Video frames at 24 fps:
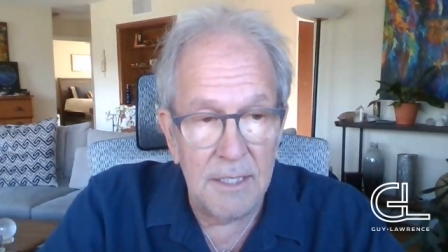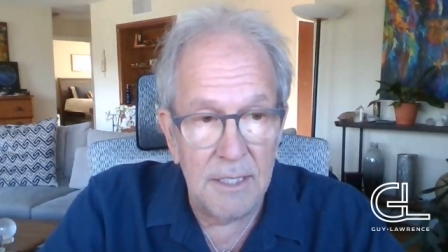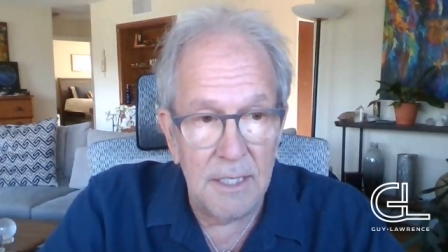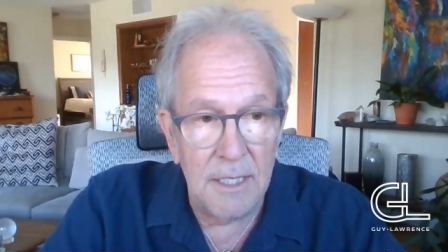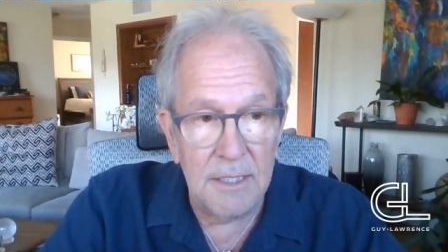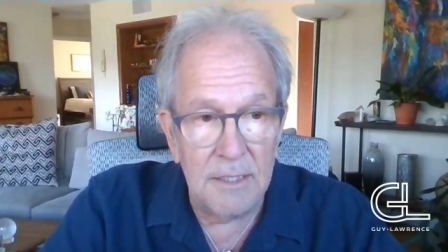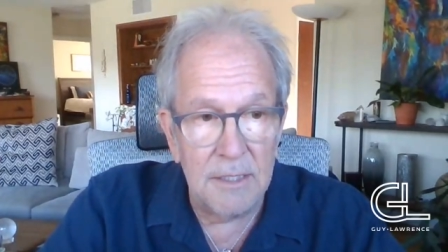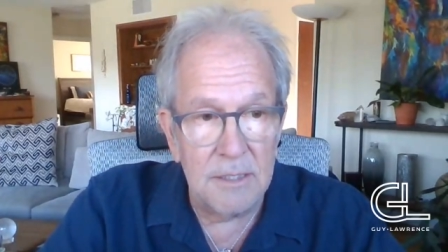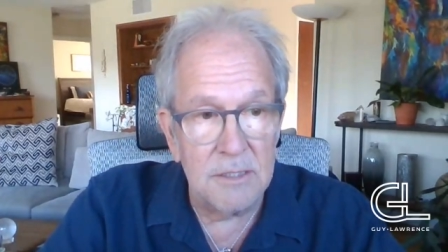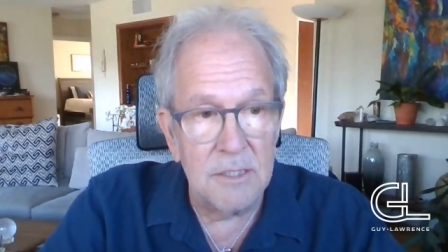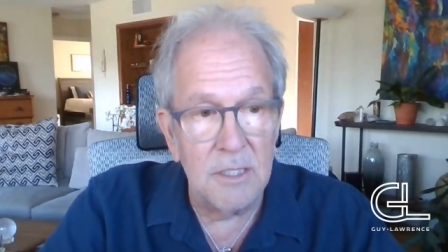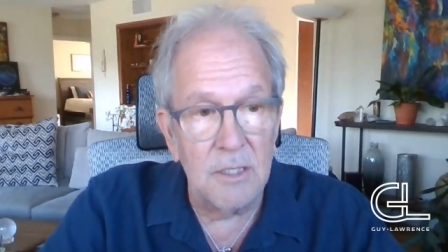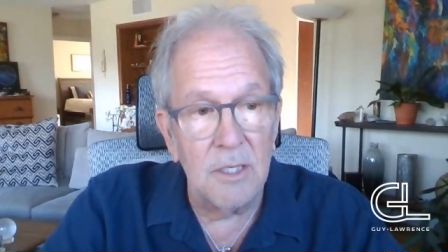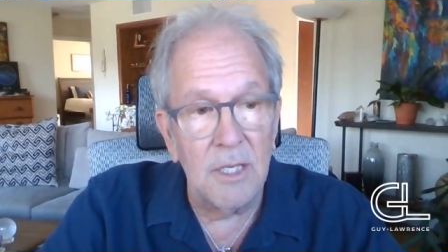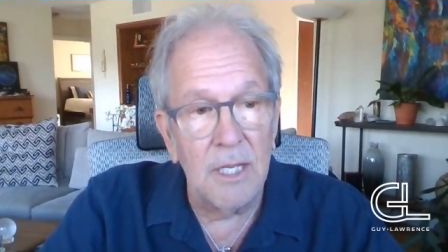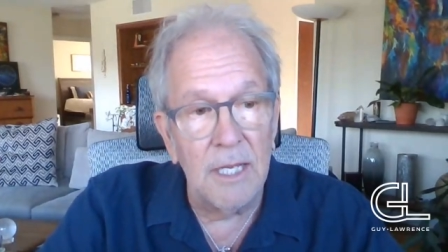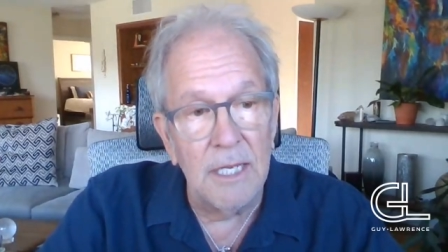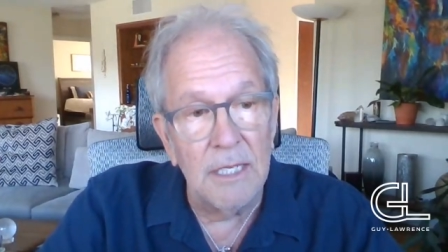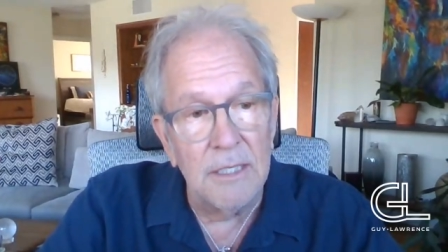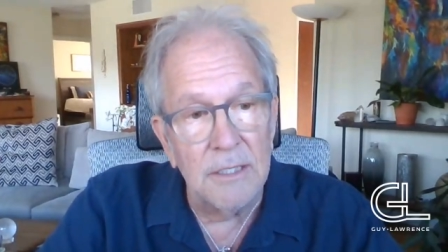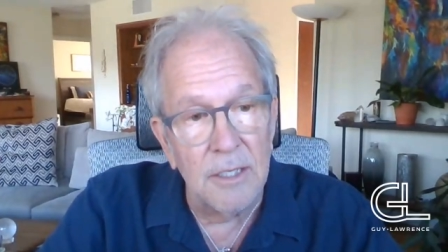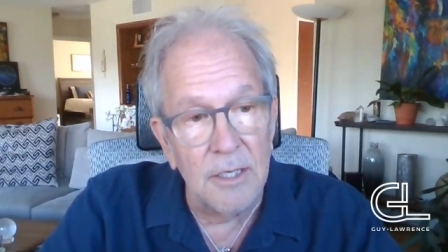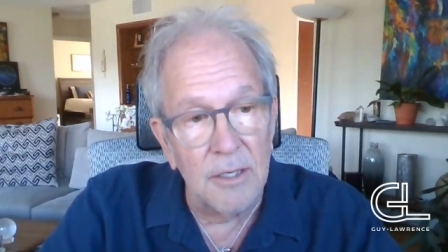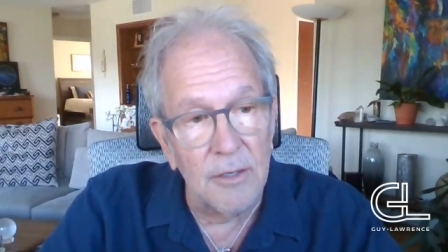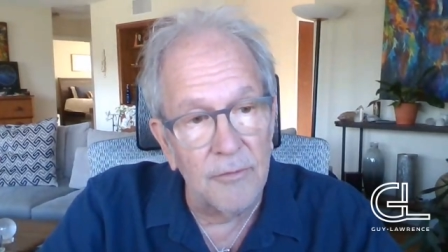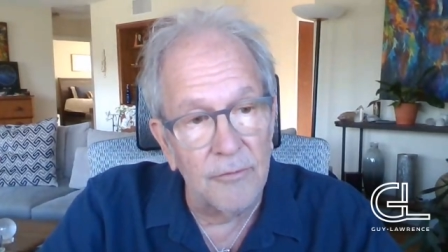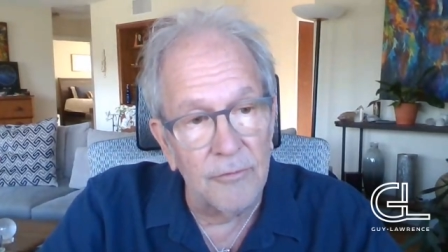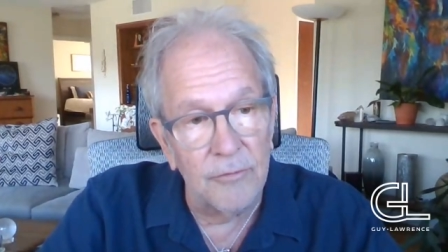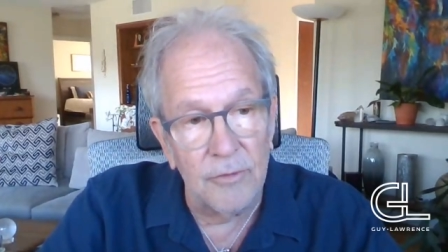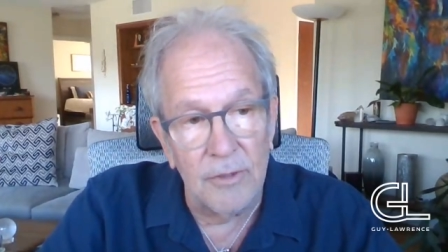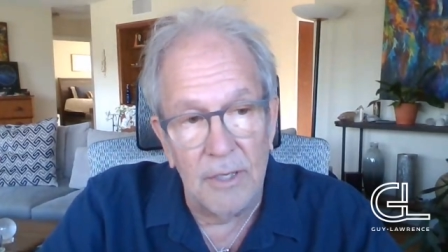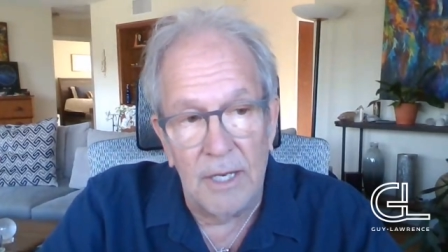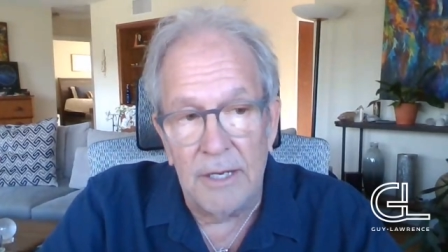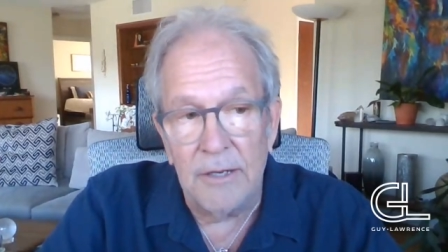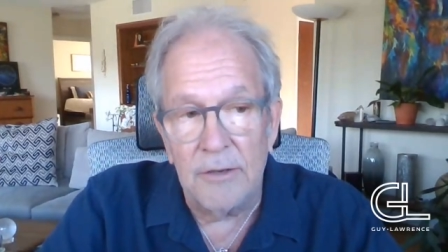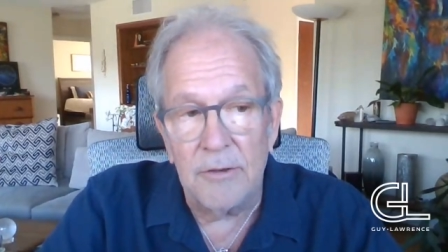and I just laid there
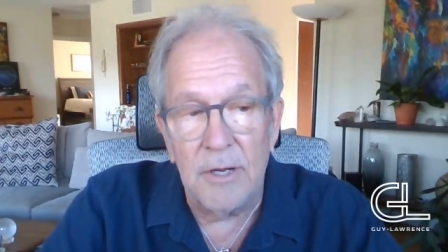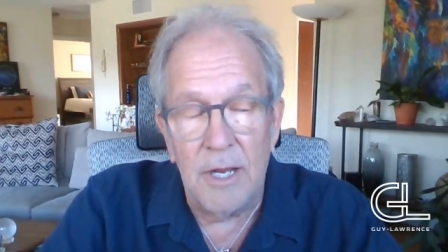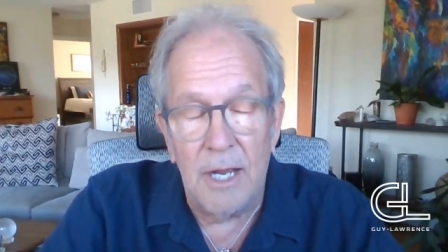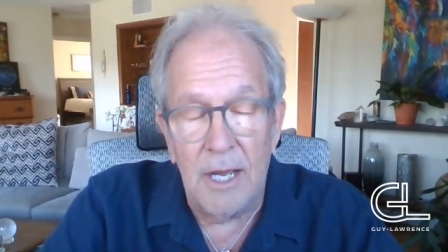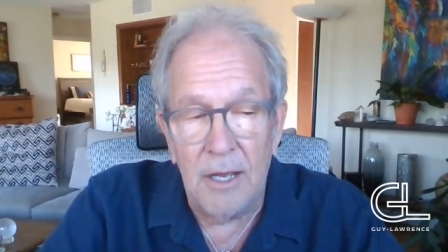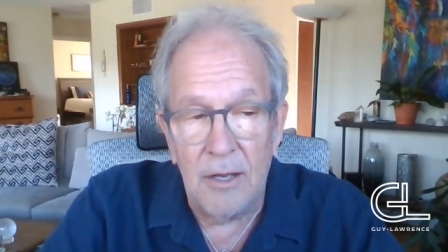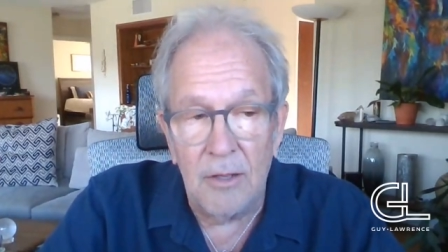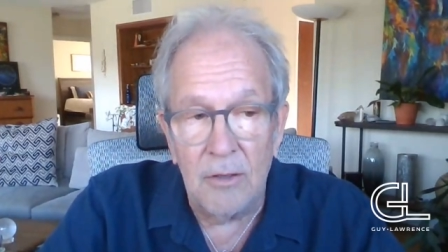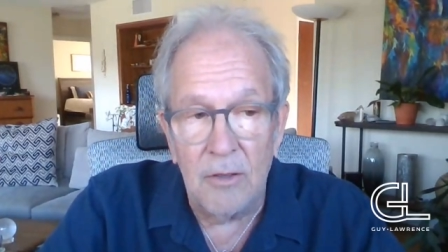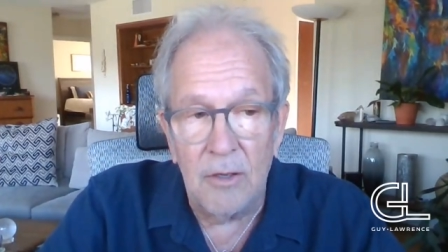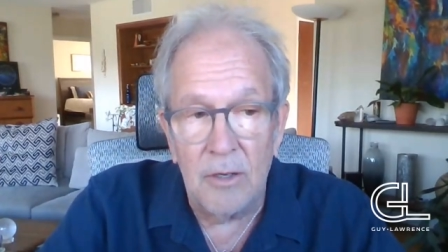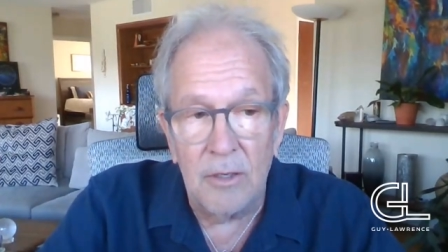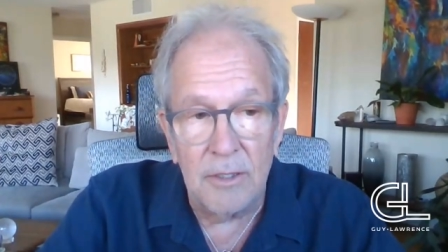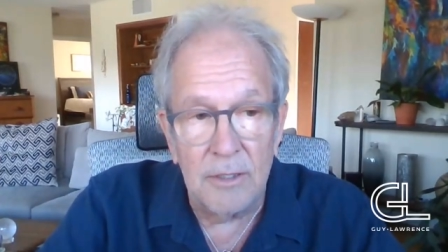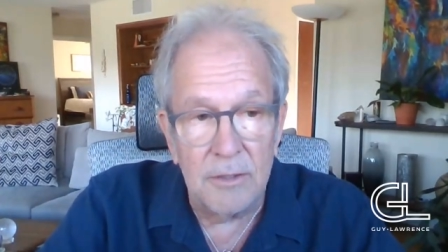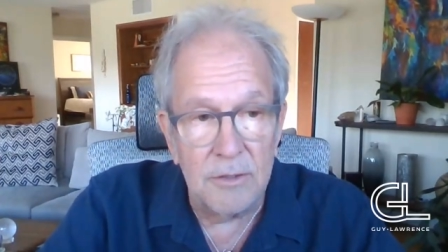for I don't know how long